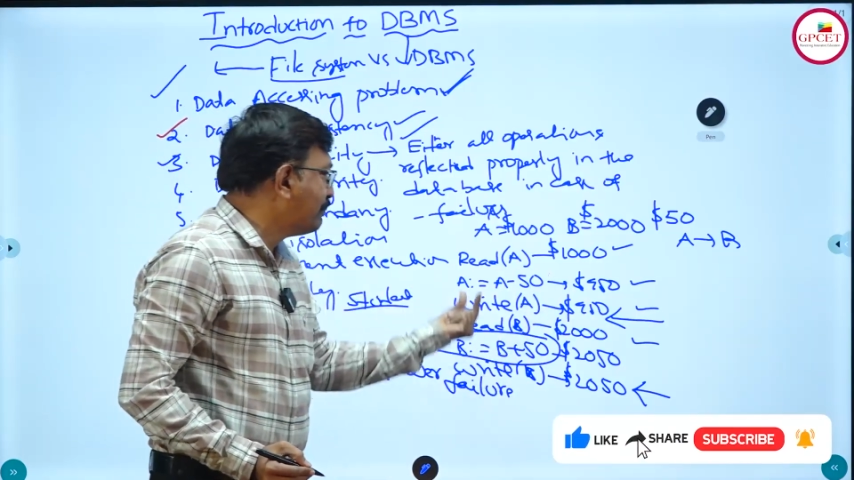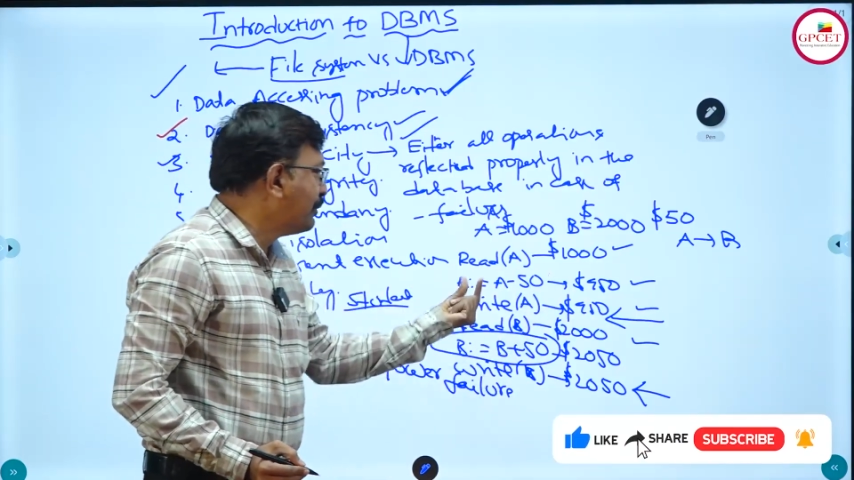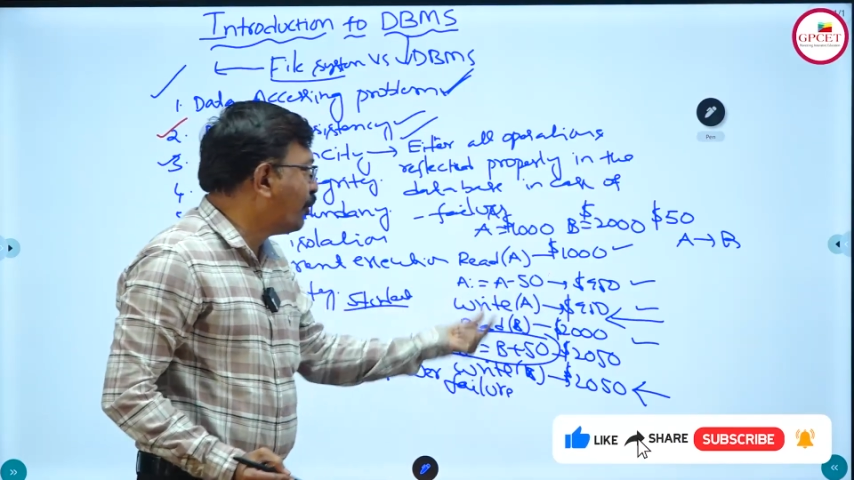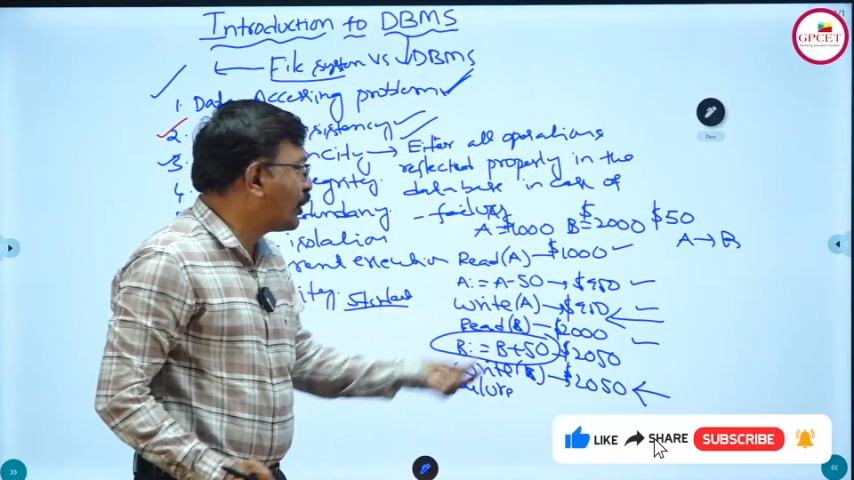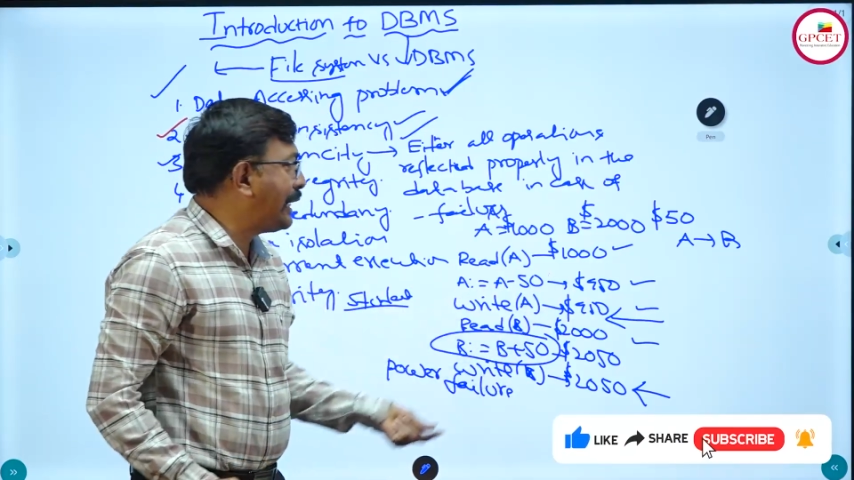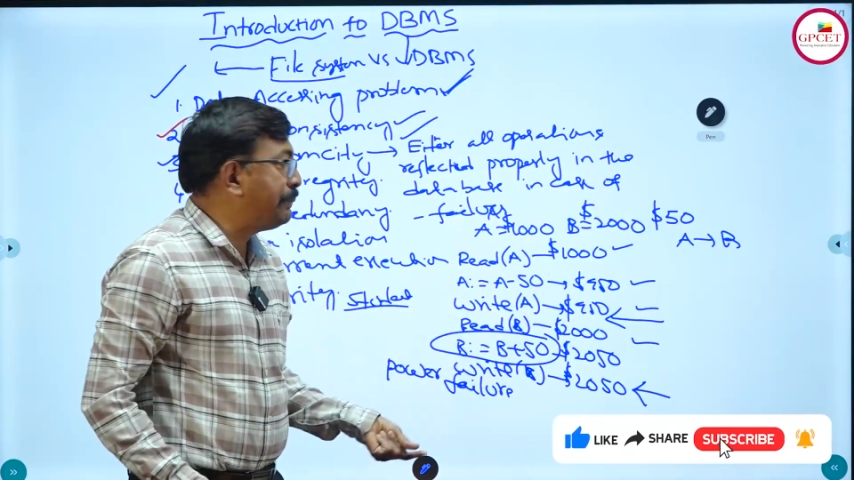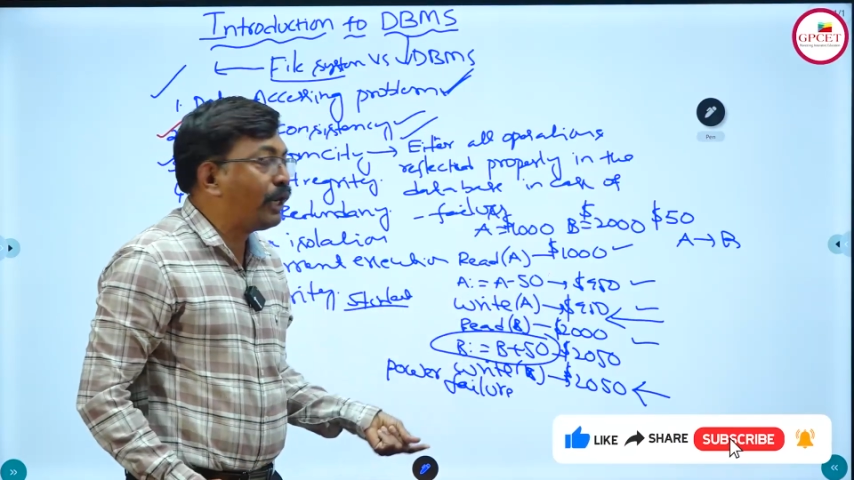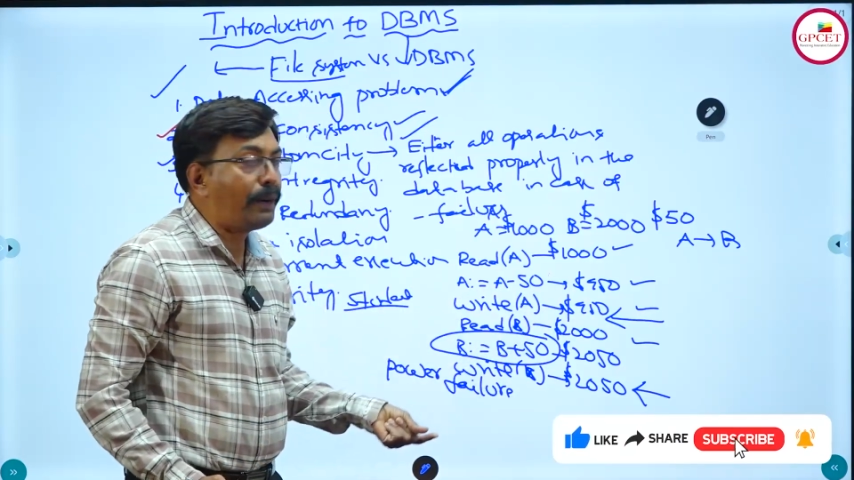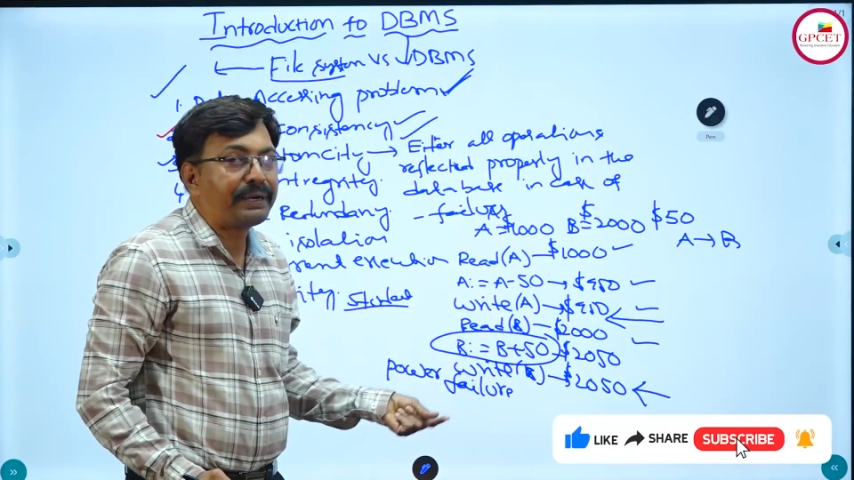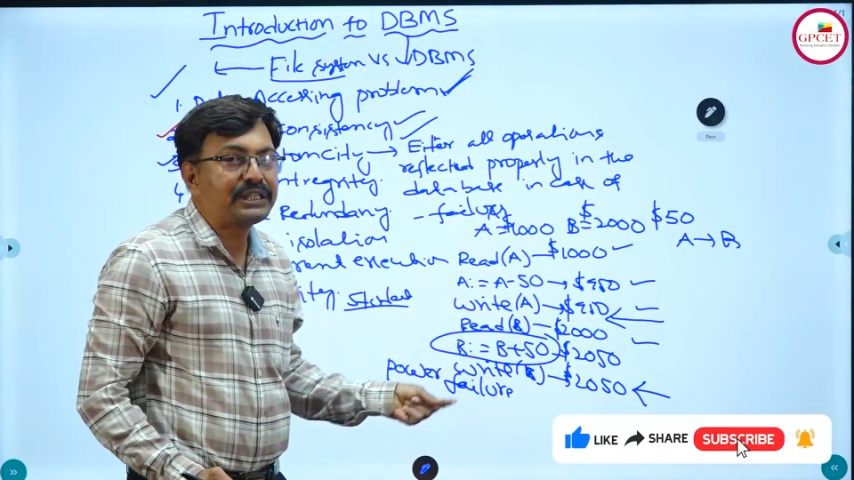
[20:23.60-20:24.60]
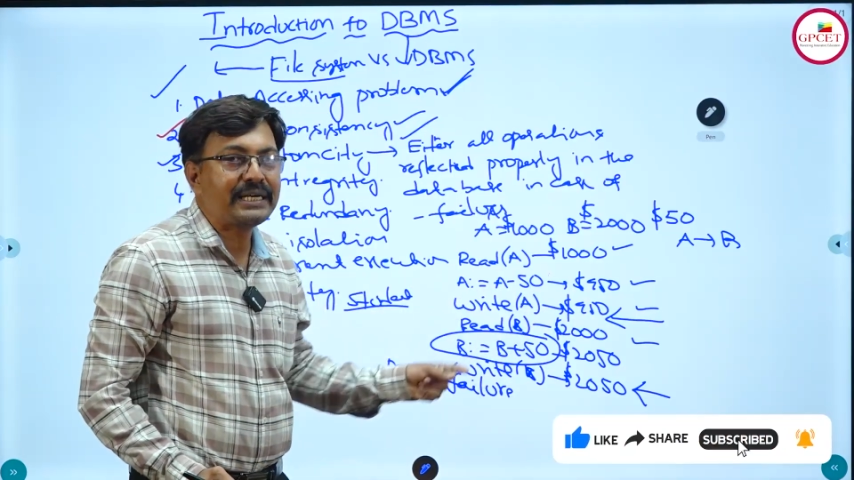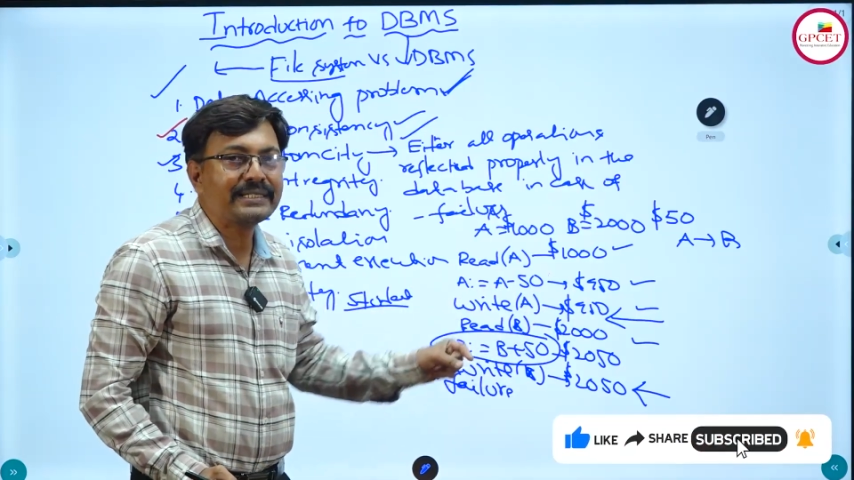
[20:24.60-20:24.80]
before write B operation,